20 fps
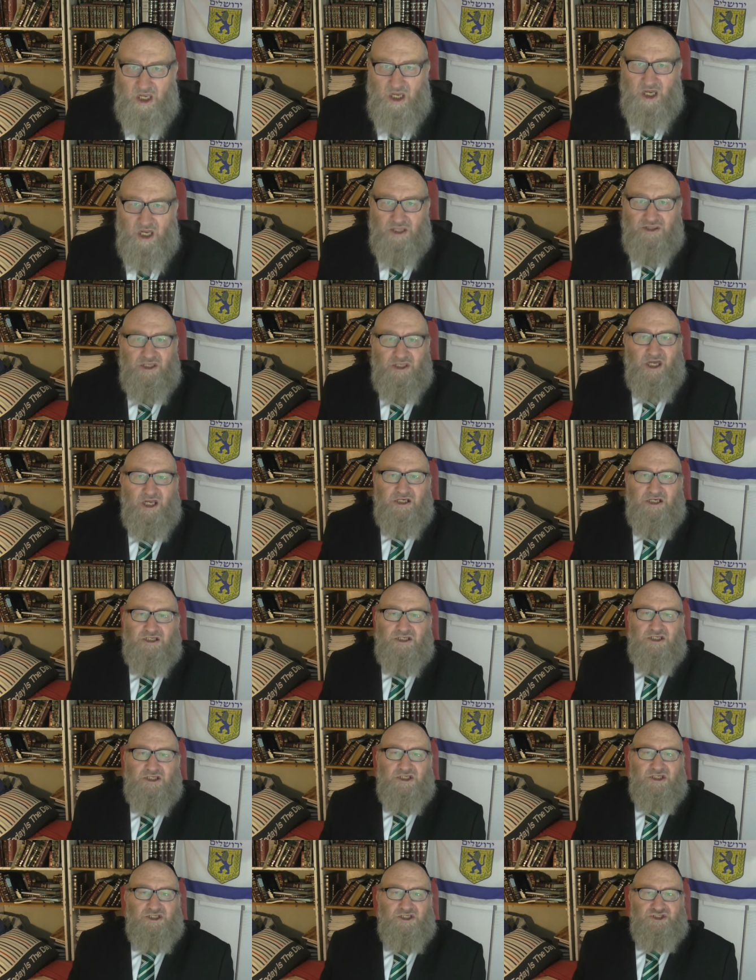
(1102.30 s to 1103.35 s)
and that
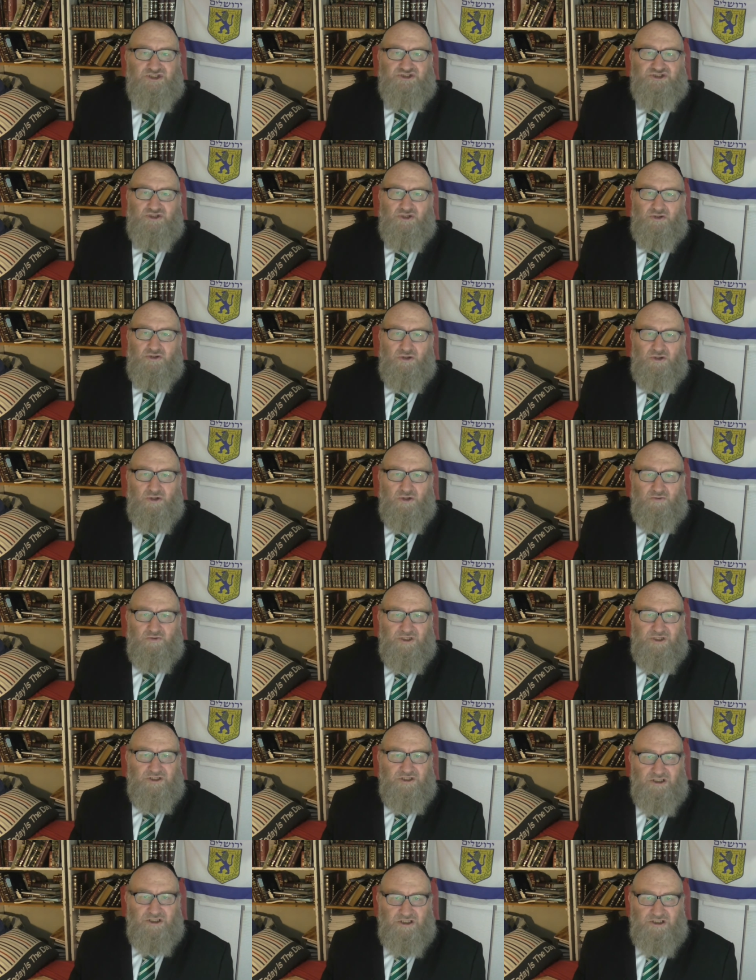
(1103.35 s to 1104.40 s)
is all
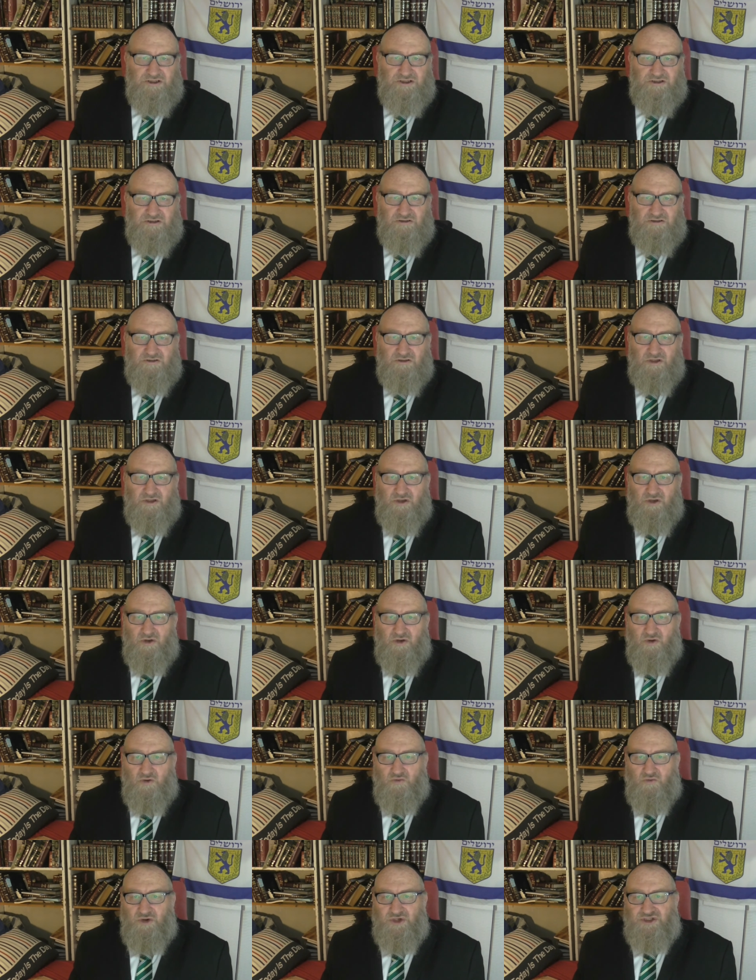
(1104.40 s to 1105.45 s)
we need.
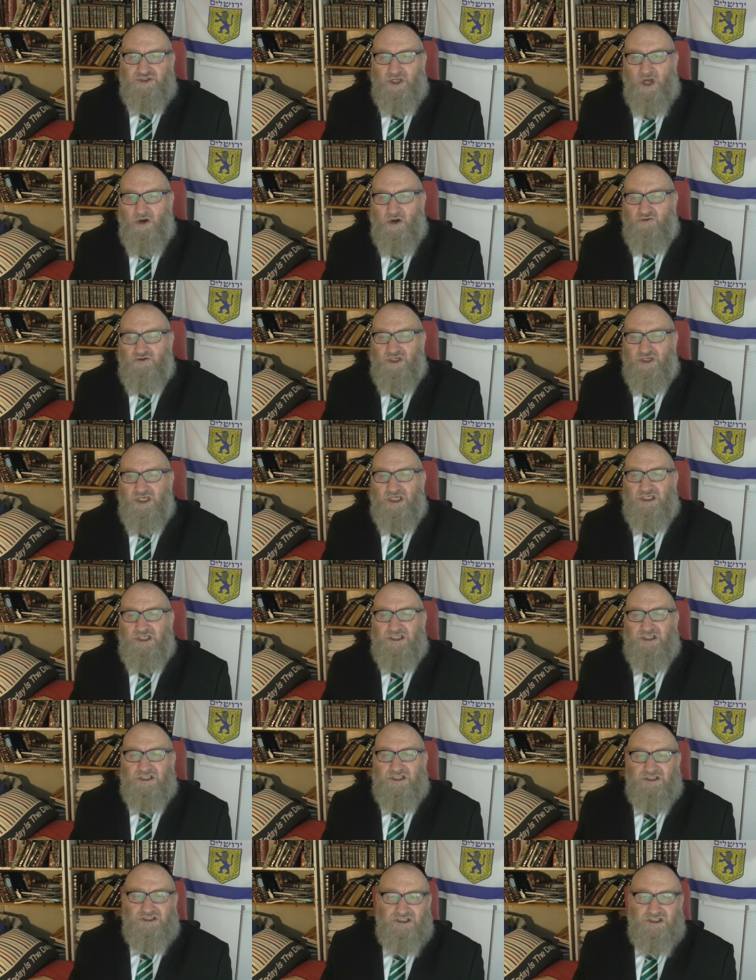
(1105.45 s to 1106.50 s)
We don't
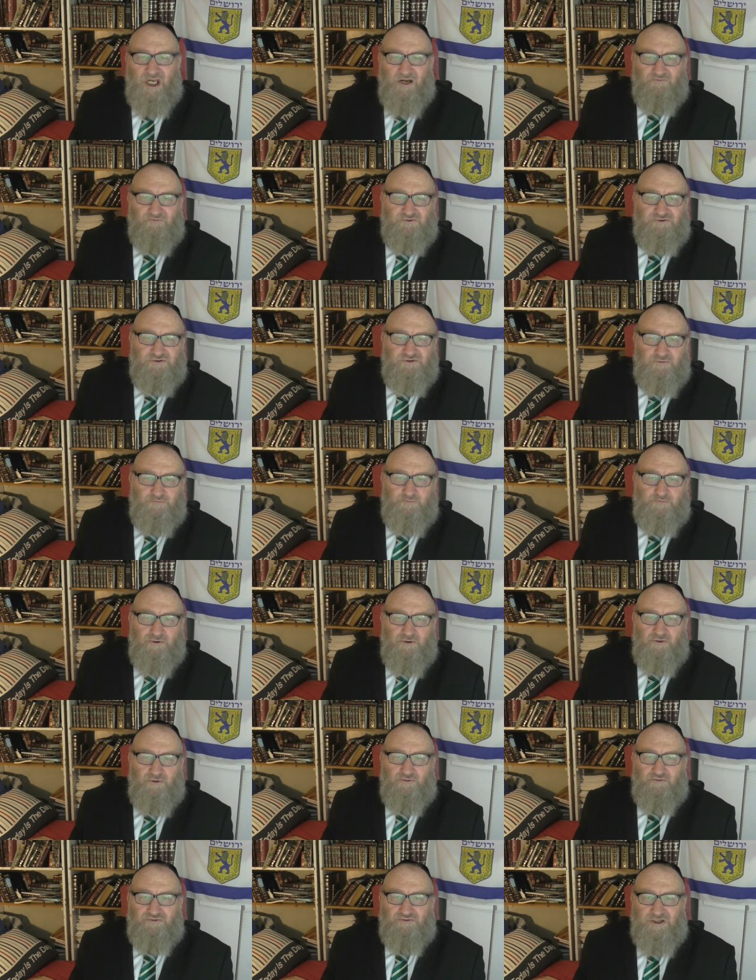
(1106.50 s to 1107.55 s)
need to have to
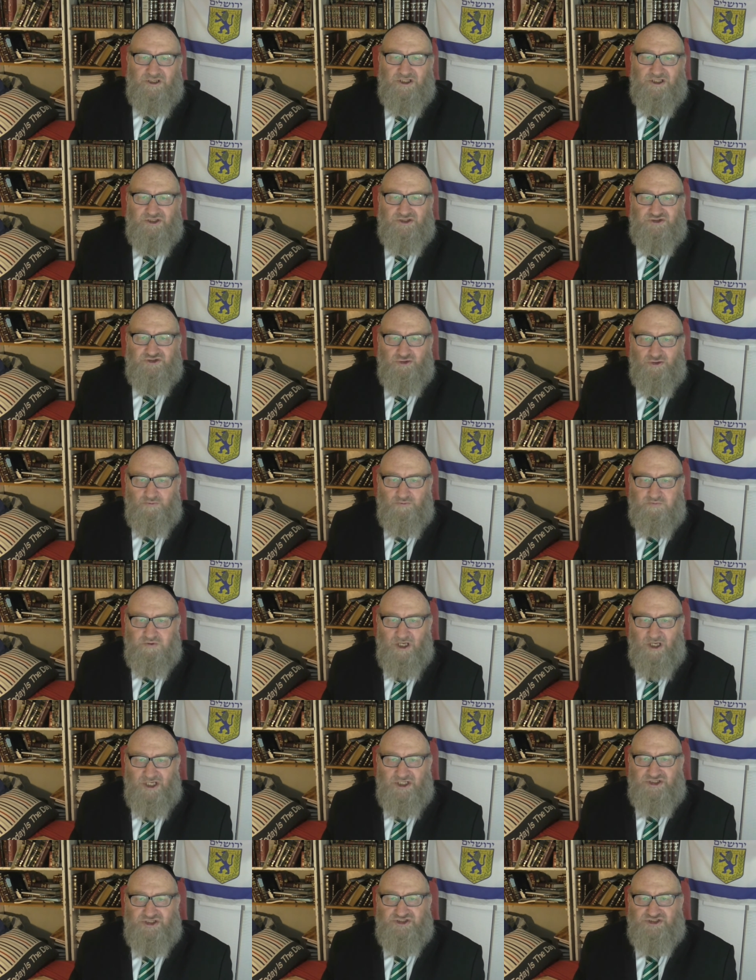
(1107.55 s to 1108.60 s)
prove that it took
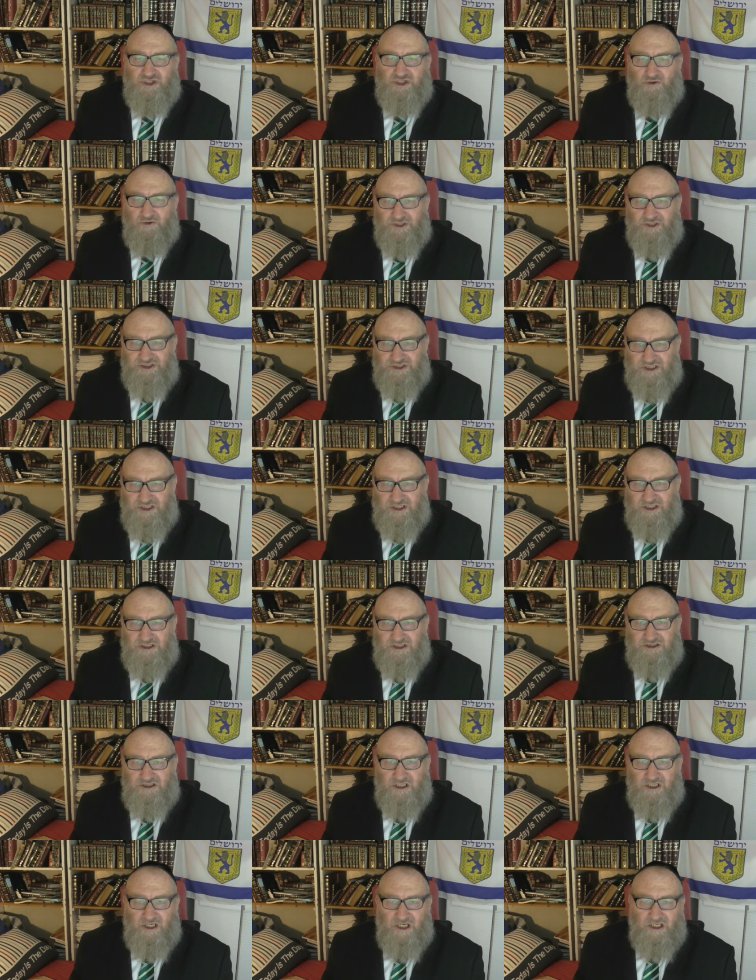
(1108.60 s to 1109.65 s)
place, so it
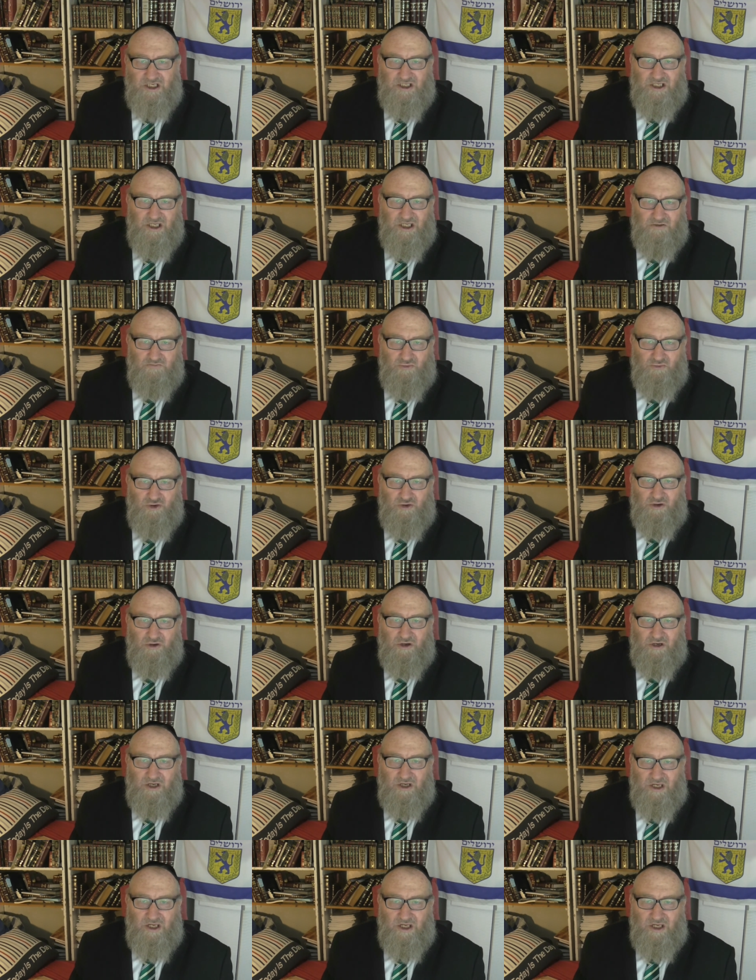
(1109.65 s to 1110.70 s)
did, and uh,
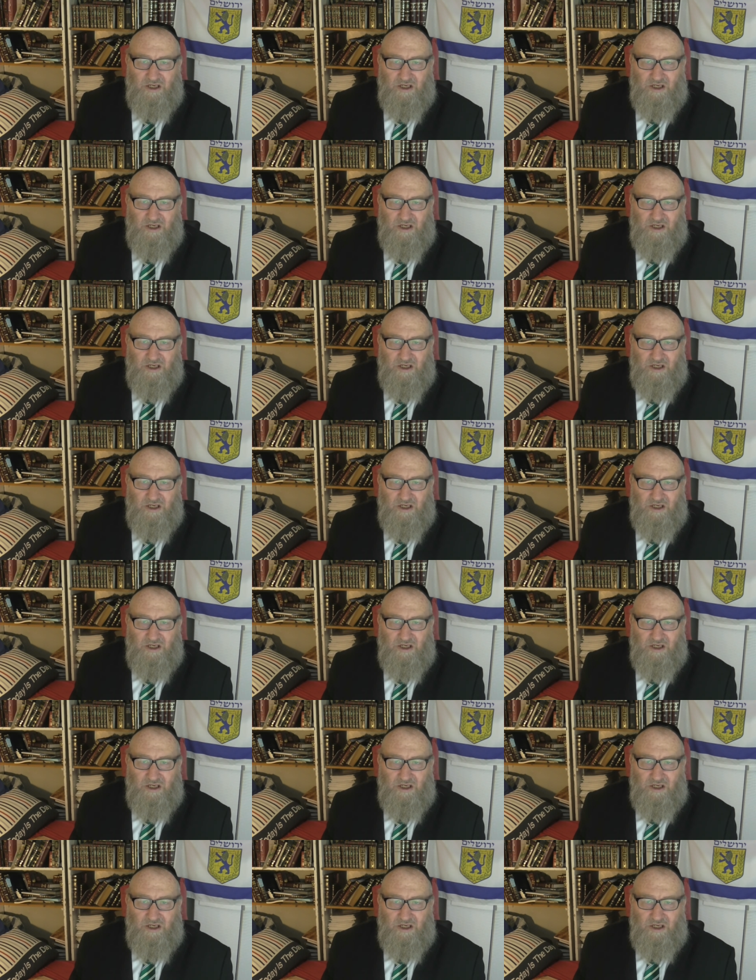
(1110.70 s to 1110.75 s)
more